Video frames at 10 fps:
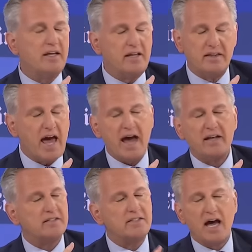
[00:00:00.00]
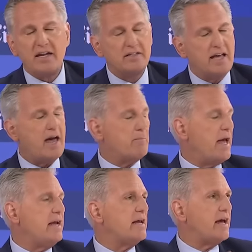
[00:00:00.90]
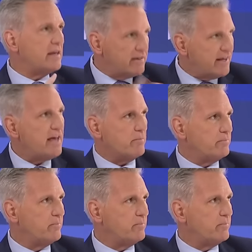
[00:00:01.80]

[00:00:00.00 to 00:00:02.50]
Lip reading: that is not his campaign ad, is him.